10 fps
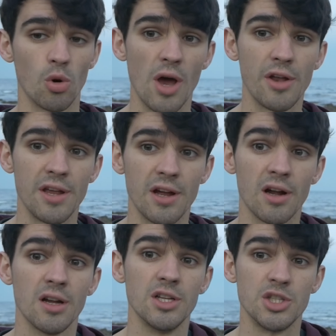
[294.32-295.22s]
go out
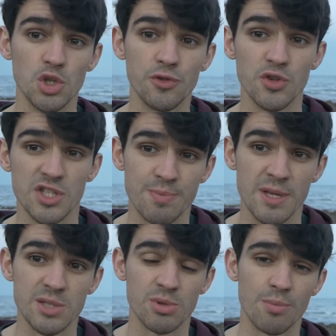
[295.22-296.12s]
here, do a few
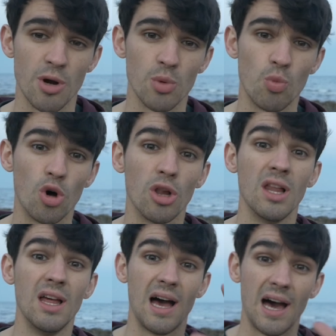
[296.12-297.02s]
spins with the burning wool,
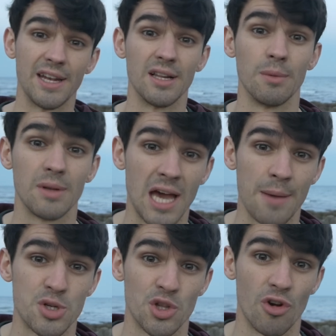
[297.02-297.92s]
and it'll
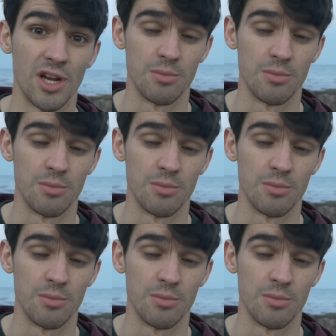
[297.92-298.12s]
capture the right